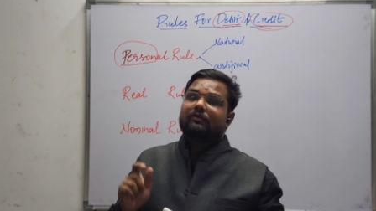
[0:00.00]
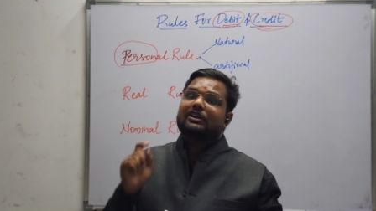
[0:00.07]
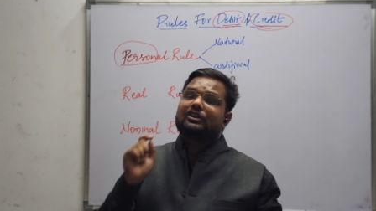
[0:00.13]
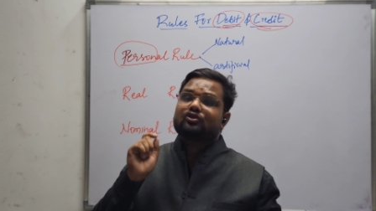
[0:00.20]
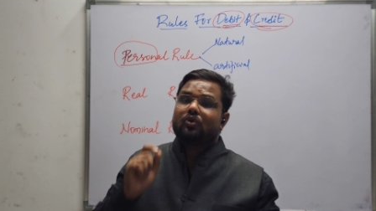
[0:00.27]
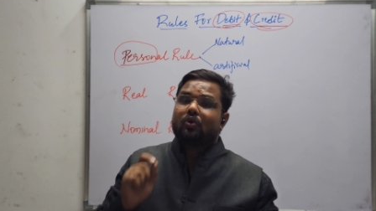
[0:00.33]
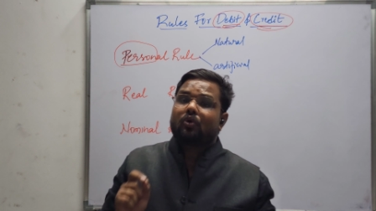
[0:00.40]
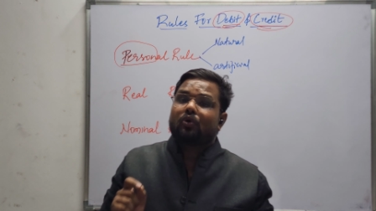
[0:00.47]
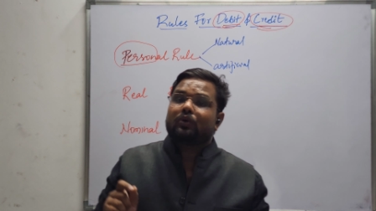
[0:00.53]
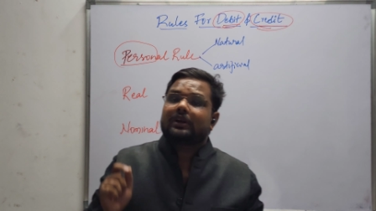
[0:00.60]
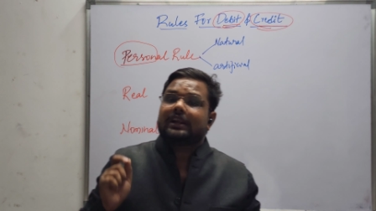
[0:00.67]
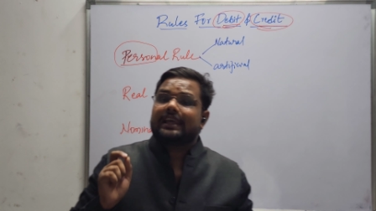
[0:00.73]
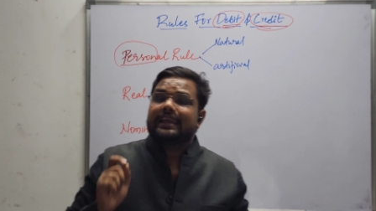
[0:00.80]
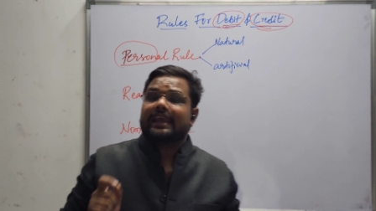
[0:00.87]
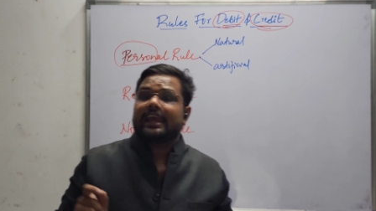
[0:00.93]
which
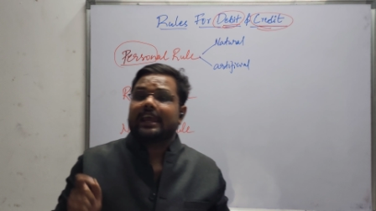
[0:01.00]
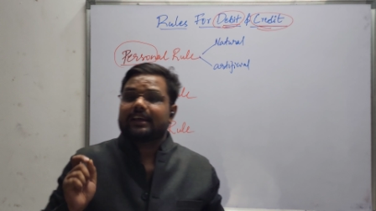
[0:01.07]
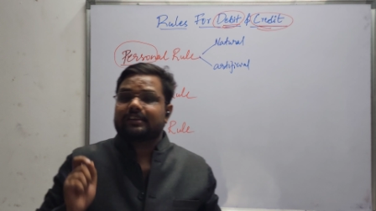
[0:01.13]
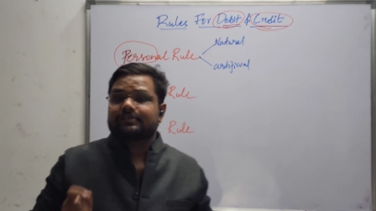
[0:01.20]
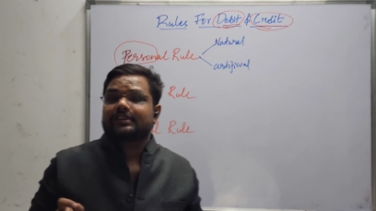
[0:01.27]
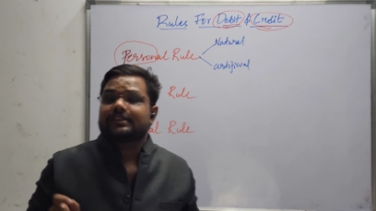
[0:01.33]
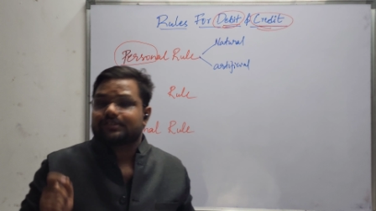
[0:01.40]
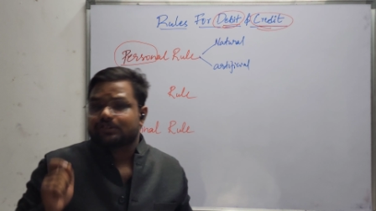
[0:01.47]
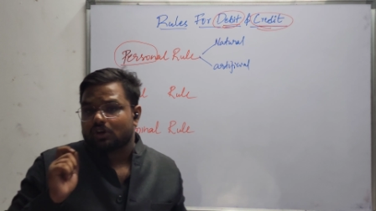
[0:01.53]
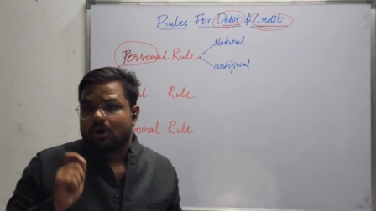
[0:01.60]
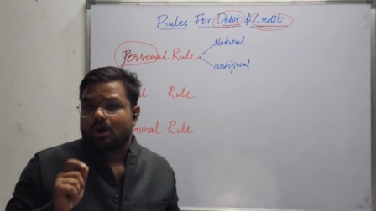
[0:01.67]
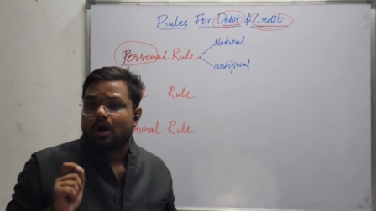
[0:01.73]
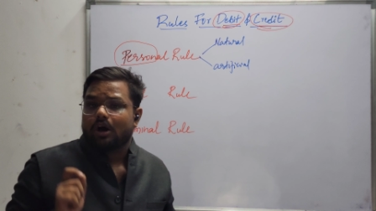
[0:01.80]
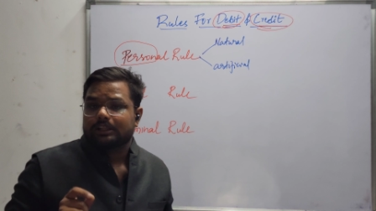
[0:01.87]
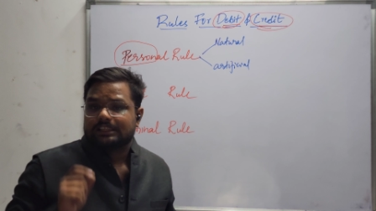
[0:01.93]
only
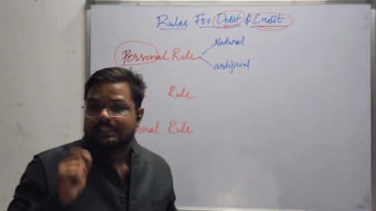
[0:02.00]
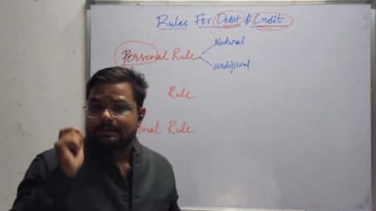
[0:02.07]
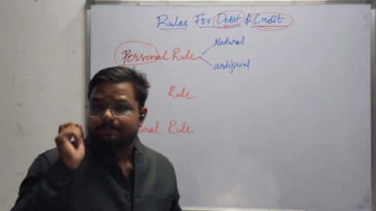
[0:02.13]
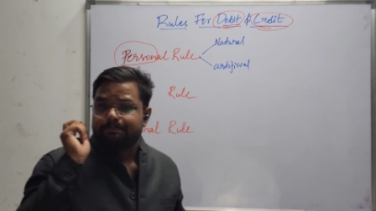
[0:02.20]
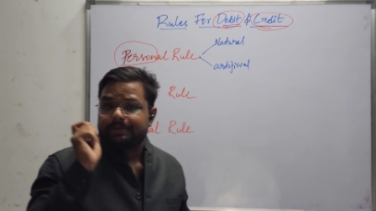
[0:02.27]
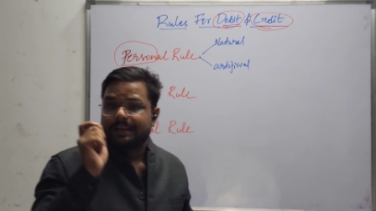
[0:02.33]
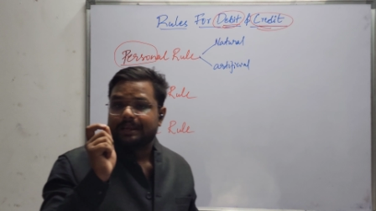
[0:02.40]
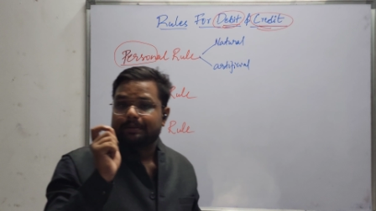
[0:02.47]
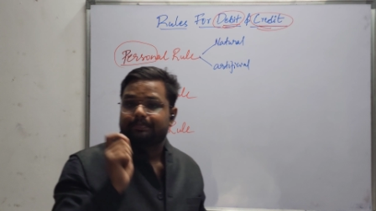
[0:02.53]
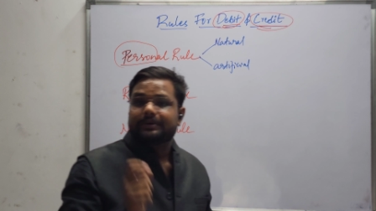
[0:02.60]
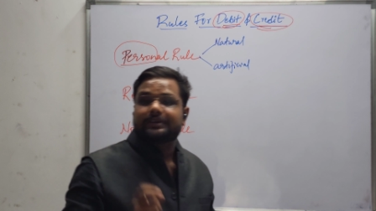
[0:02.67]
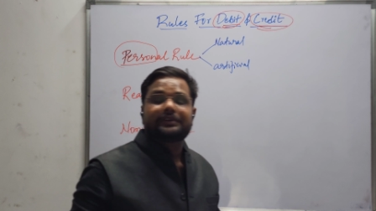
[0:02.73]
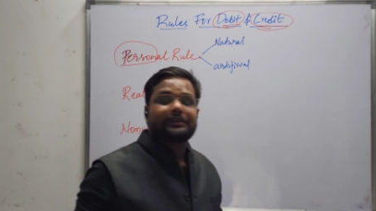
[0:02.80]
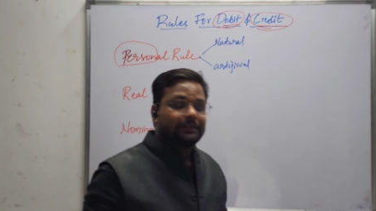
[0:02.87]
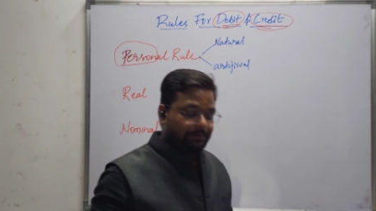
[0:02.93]
exist on the
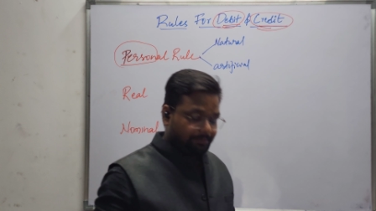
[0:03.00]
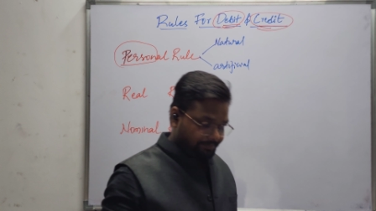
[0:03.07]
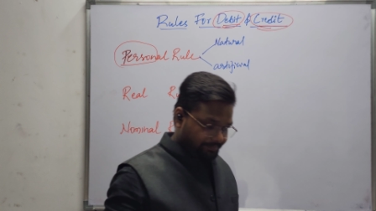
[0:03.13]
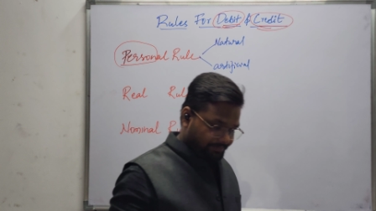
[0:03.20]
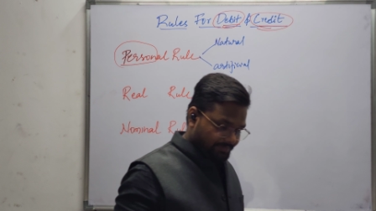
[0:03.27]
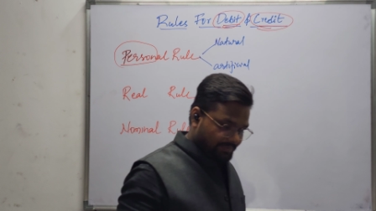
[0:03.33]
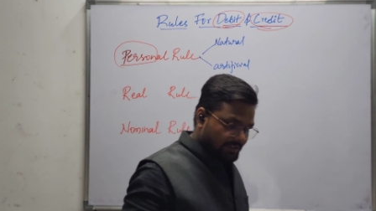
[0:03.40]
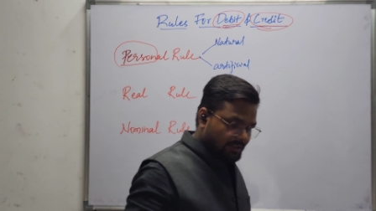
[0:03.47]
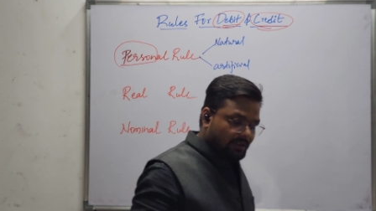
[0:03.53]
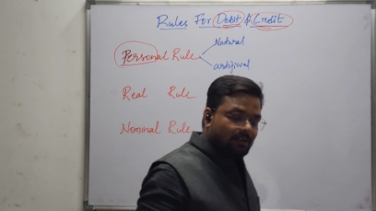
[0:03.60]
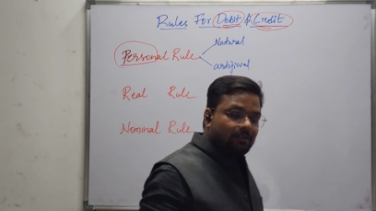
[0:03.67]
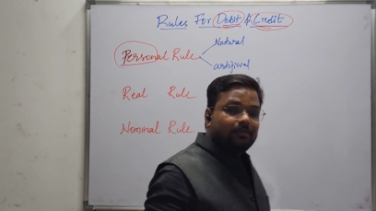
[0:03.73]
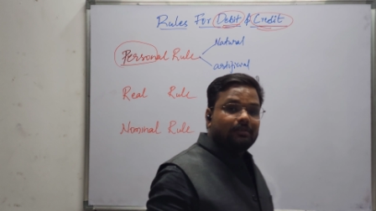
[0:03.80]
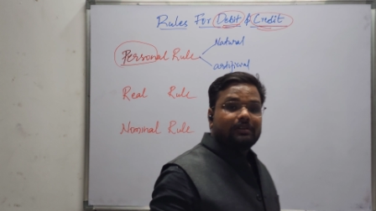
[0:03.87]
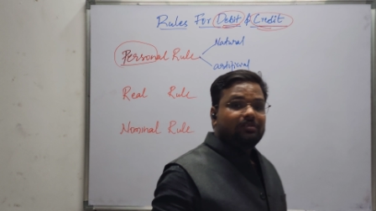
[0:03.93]
paper.
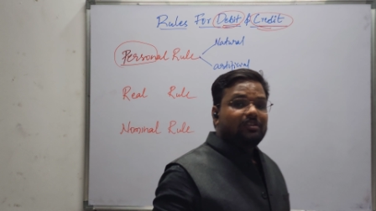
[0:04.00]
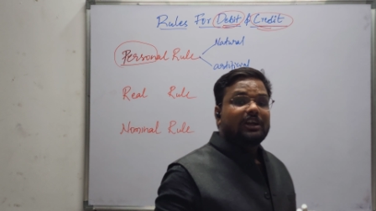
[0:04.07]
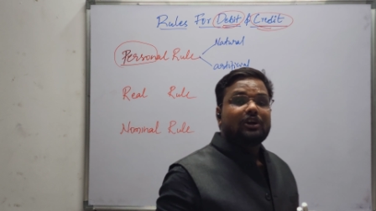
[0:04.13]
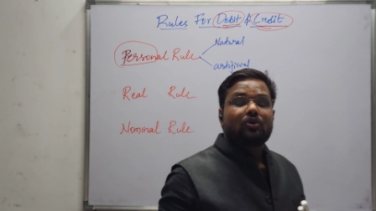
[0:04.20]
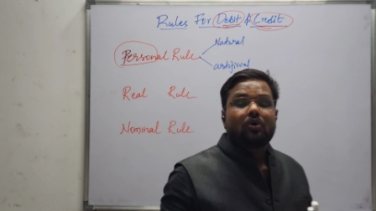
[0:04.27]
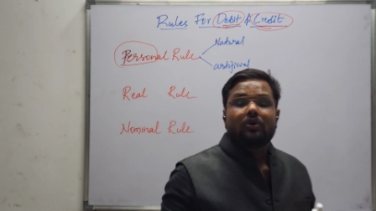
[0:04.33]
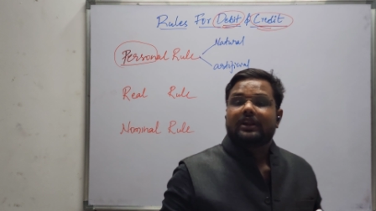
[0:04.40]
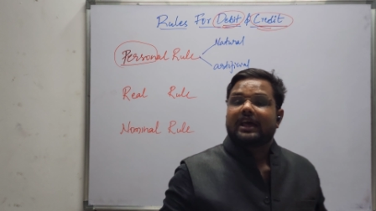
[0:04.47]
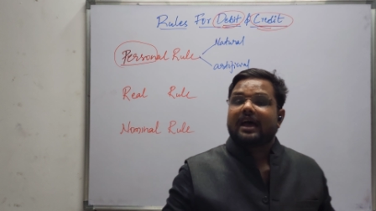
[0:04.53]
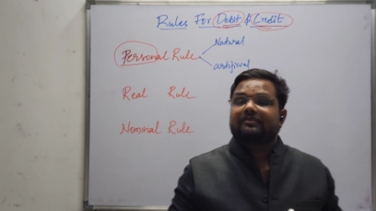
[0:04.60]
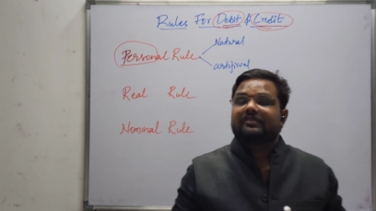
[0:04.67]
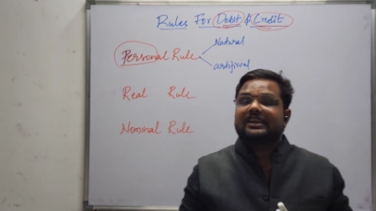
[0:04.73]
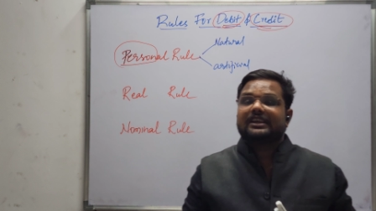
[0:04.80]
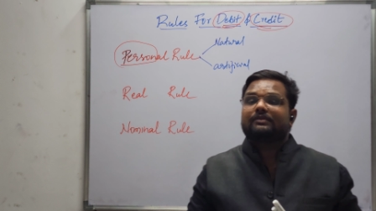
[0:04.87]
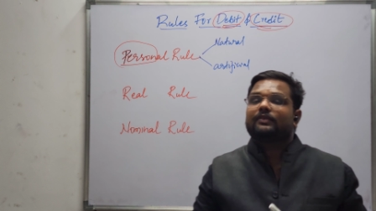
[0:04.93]
They don't
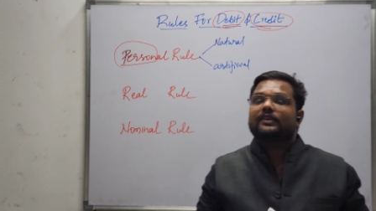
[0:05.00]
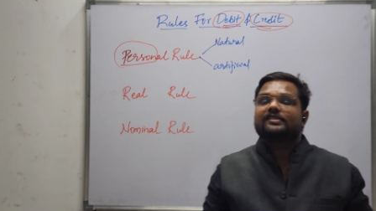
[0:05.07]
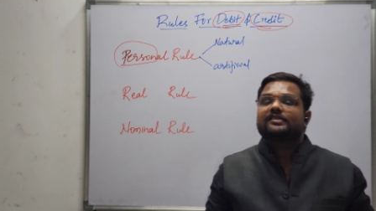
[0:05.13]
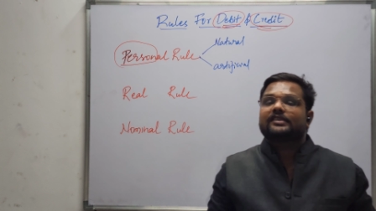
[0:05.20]
have any